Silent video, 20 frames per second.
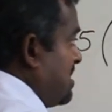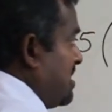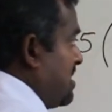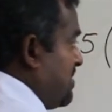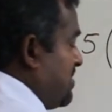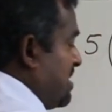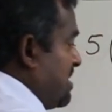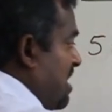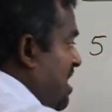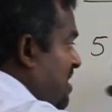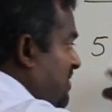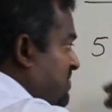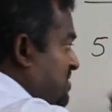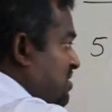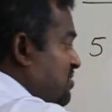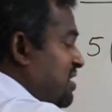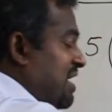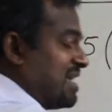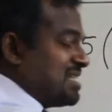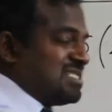then after
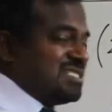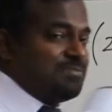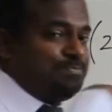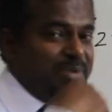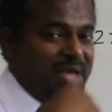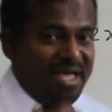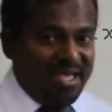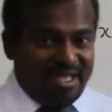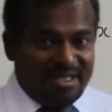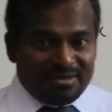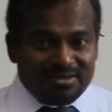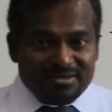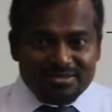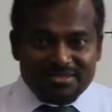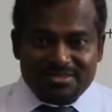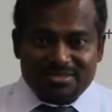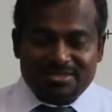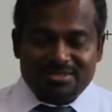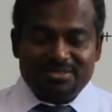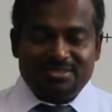the
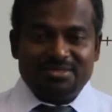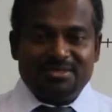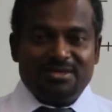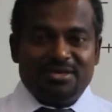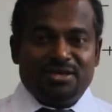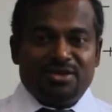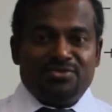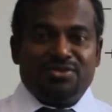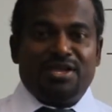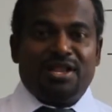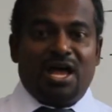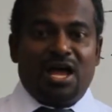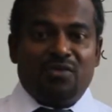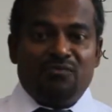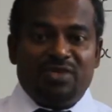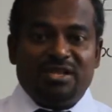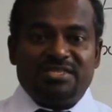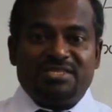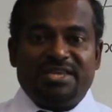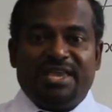expand, then
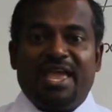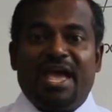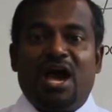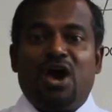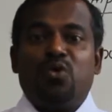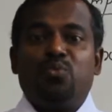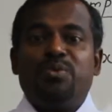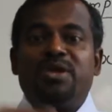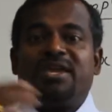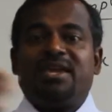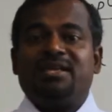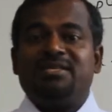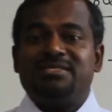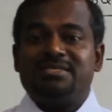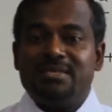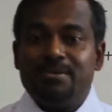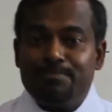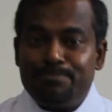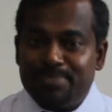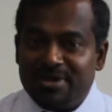we'll see how we can
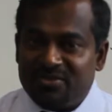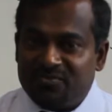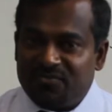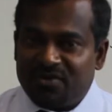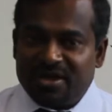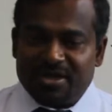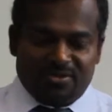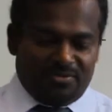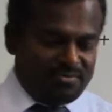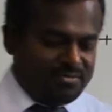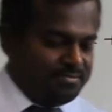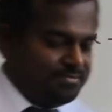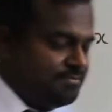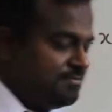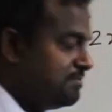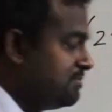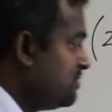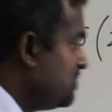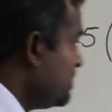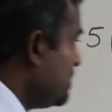simplify.
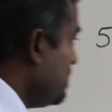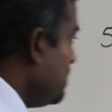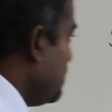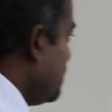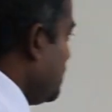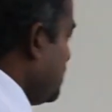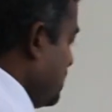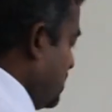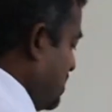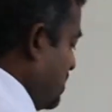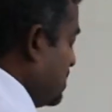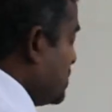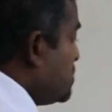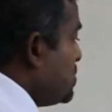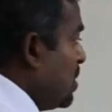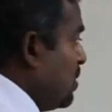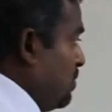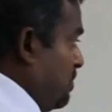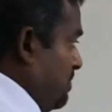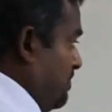
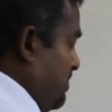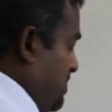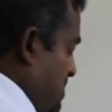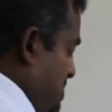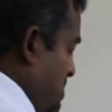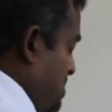So